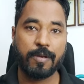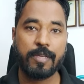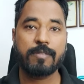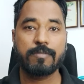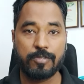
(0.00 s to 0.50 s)

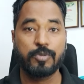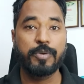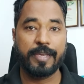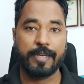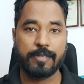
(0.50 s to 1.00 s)
okay?
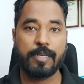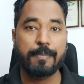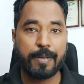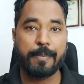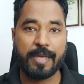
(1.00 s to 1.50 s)
Doing it,
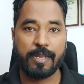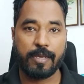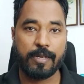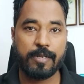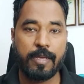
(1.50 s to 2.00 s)

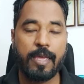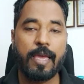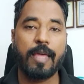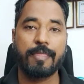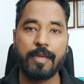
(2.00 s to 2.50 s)
implementing it,
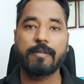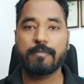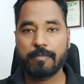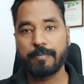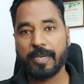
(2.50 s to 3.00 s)
and
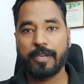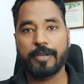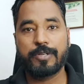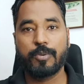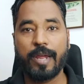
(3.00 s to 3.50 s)
then
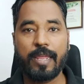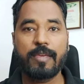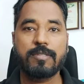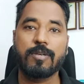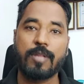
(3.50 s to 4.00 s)
making it
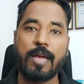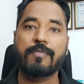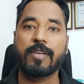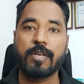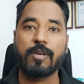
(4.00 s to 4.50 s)
ready so
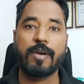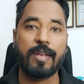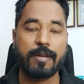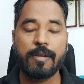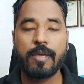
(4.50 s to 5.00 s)
that we can go
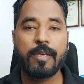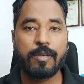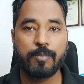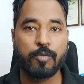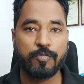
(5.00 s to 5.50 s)
ahead and
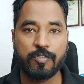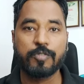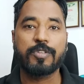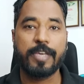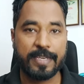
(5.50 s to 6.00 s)
move
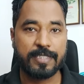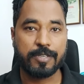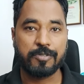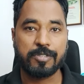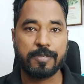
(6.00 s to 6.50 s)
to the
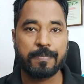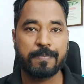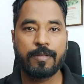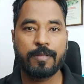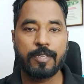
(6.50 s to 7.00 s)
execution.
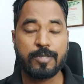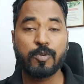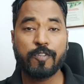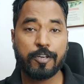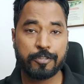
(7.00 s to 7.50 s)
Let's
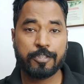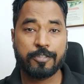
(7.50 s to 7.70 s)
move on to